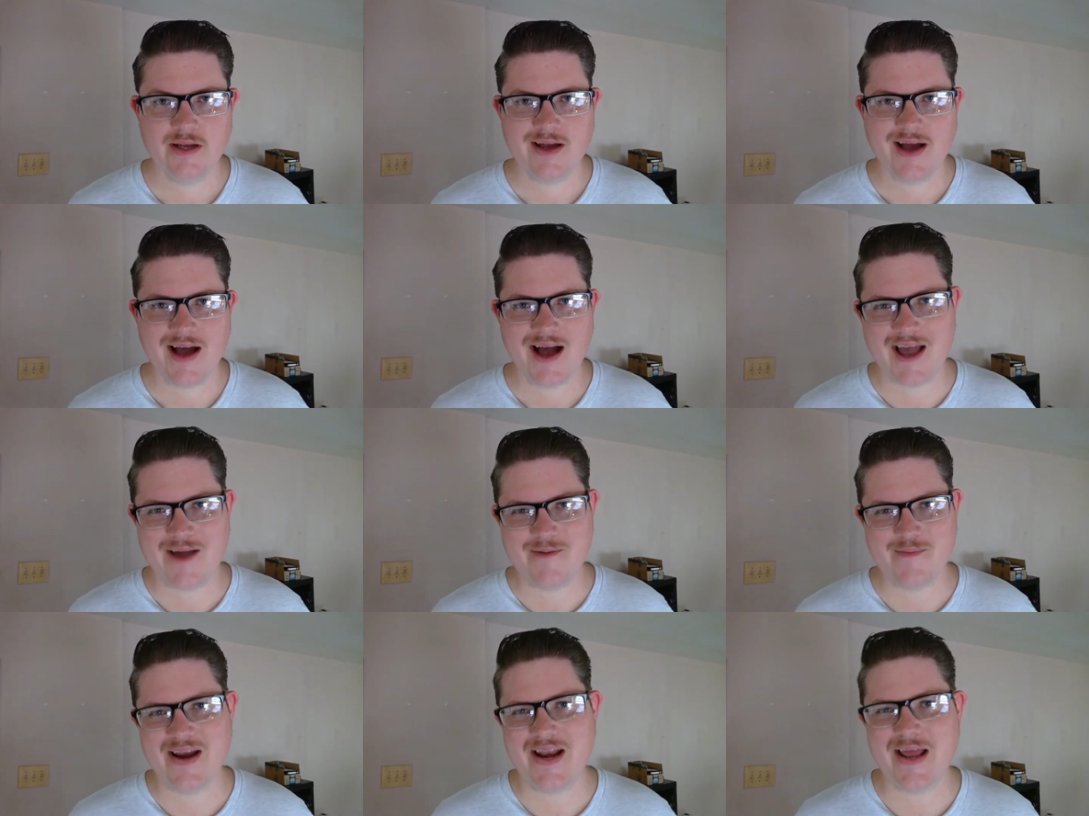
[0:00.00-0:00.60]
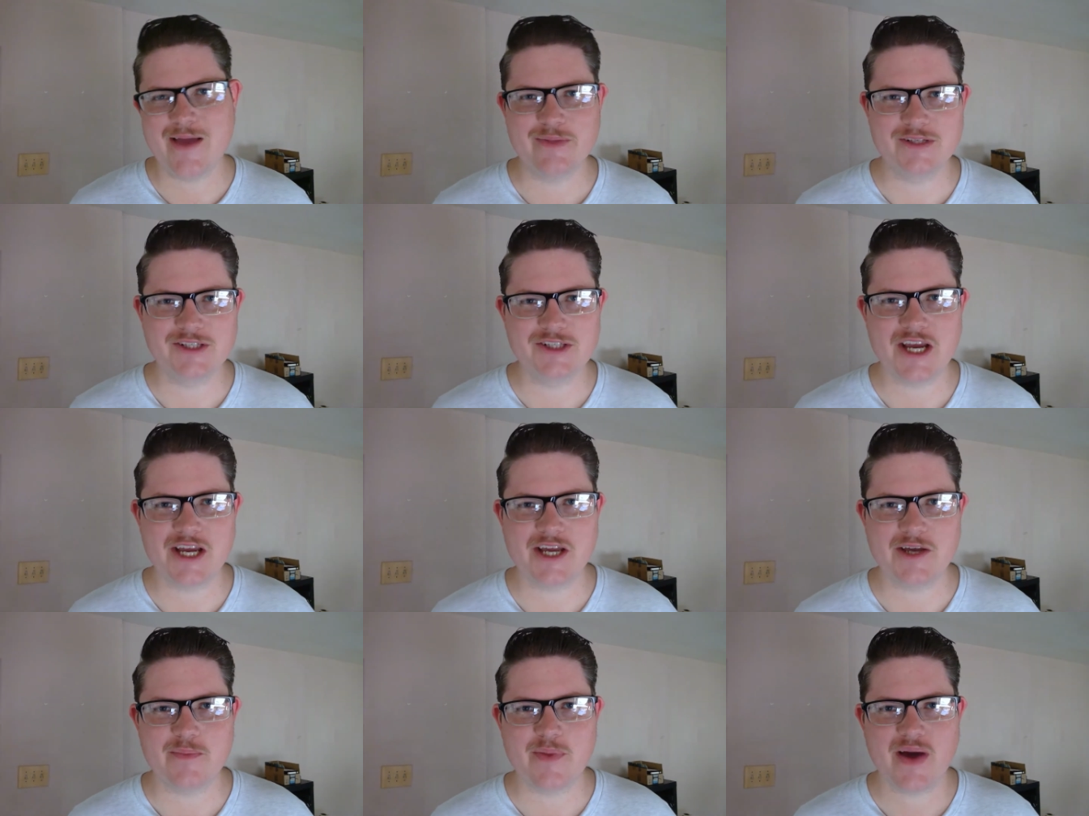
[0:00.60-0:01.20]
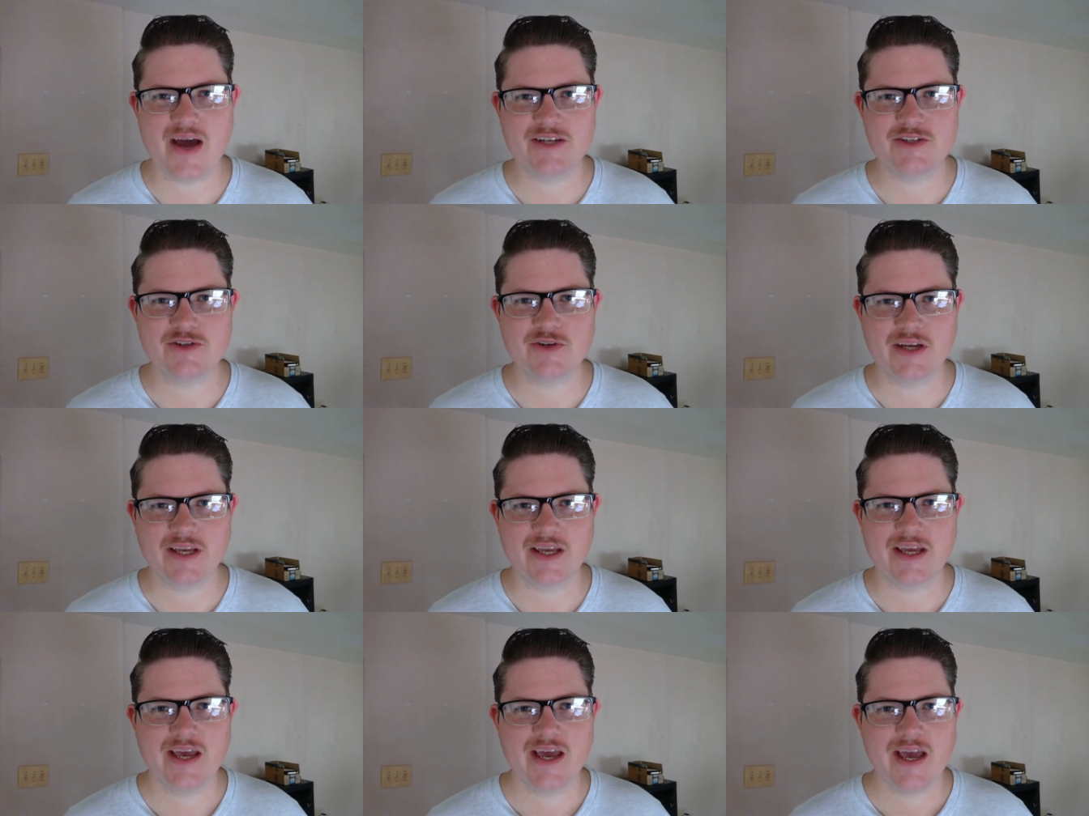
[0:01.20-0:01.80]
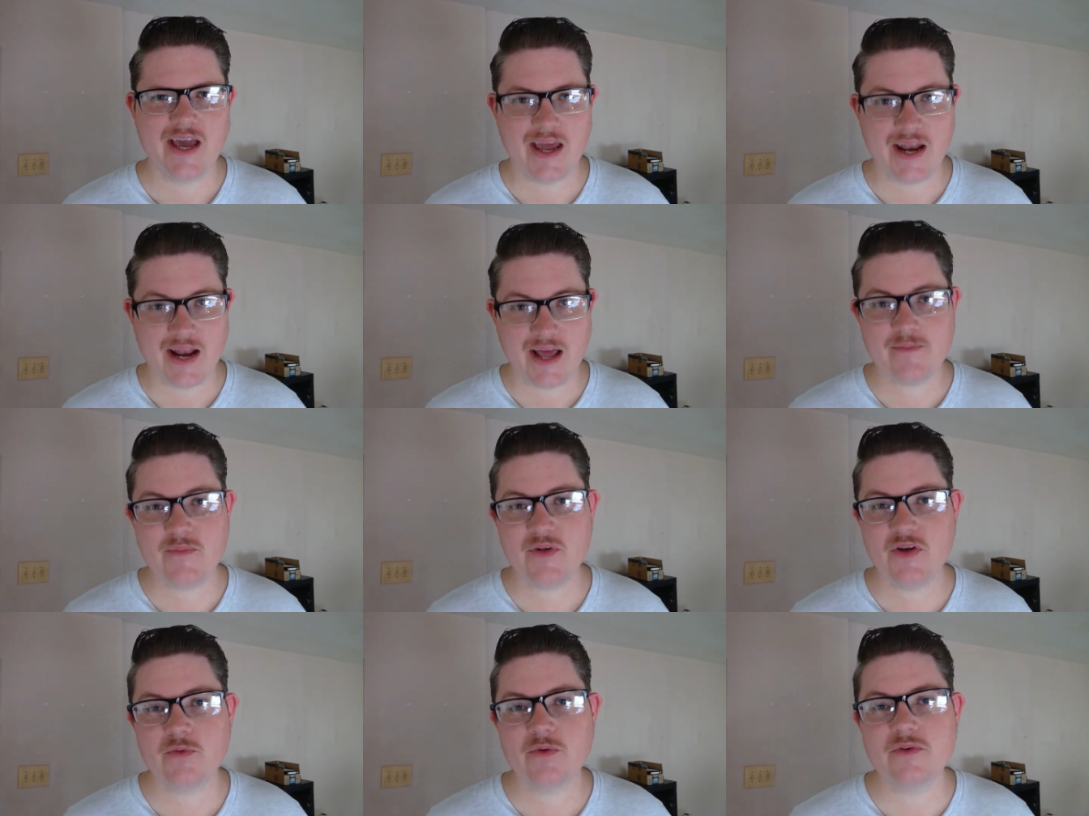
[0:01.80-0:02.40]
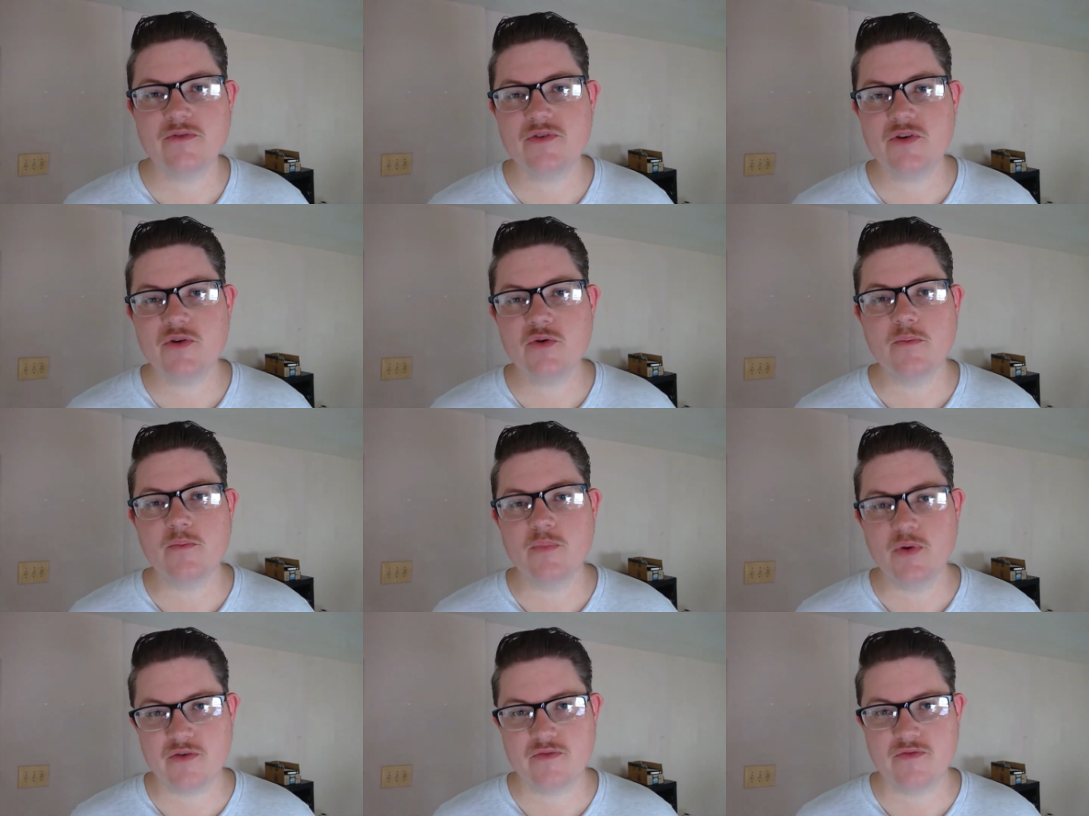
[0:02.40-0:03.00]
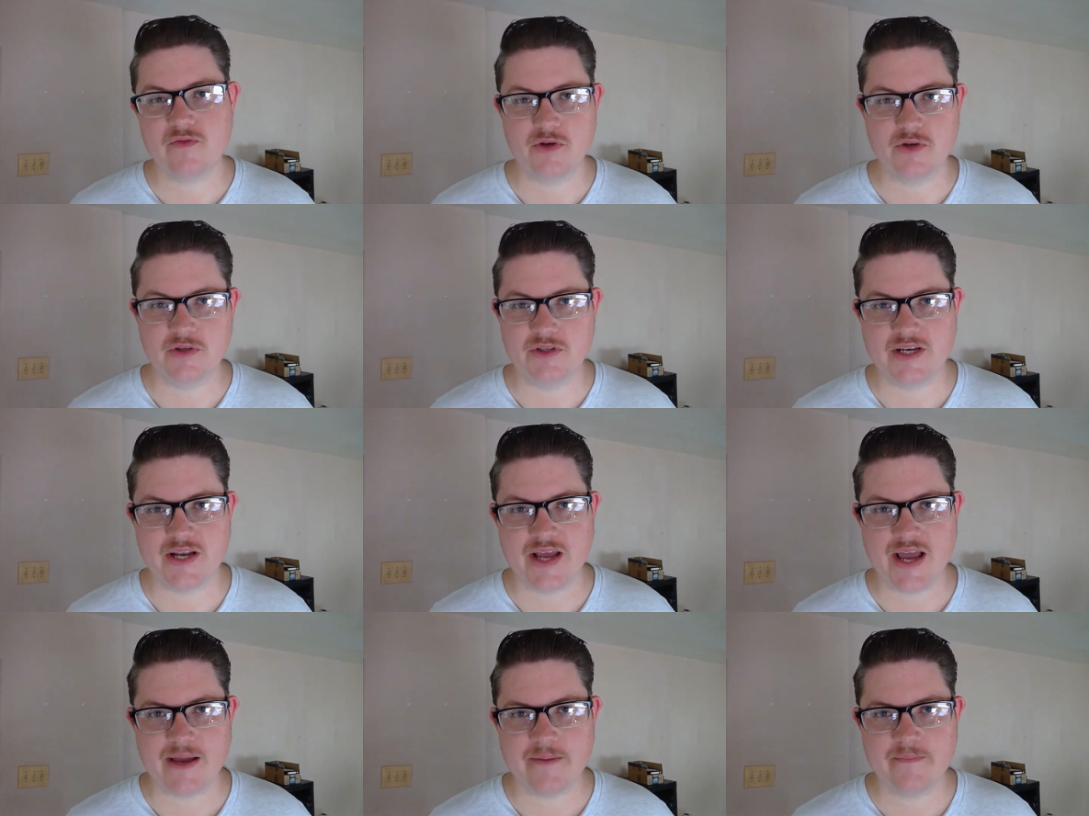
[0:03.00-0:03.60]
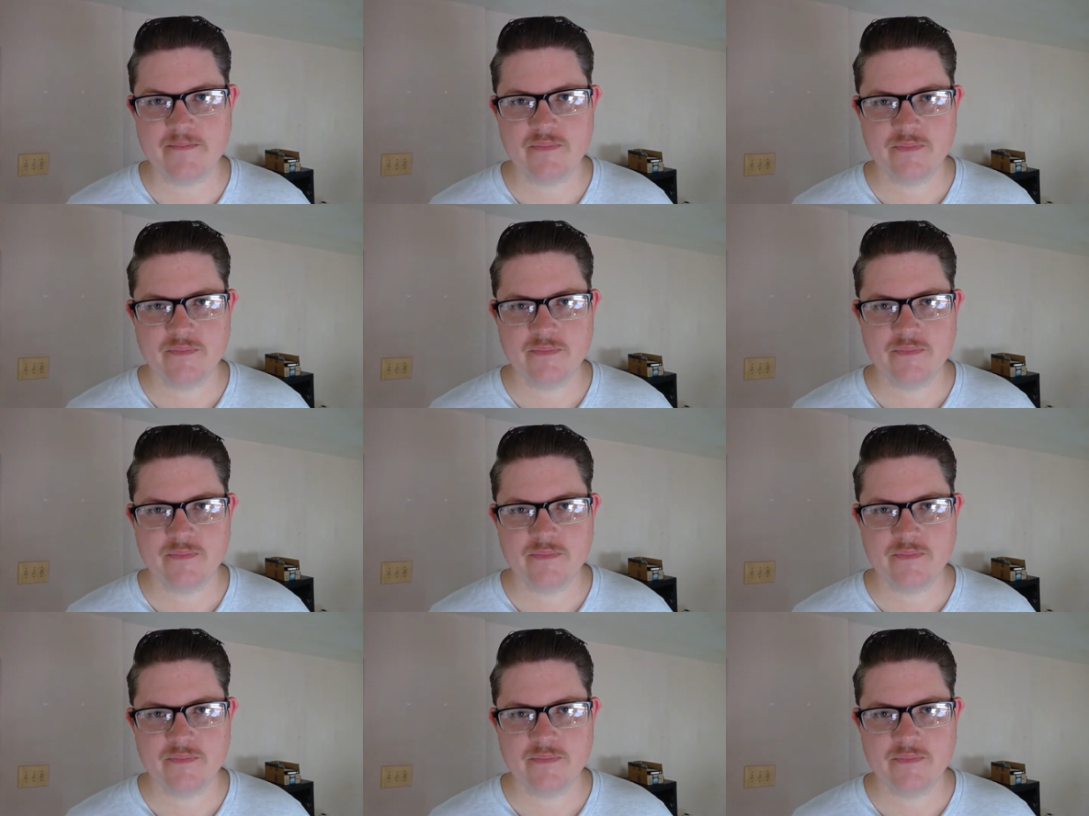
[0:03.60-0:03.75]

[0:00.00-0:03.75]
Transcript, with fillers: Hi, my name is Jacob Patrick, and I'm going to review a book for you today.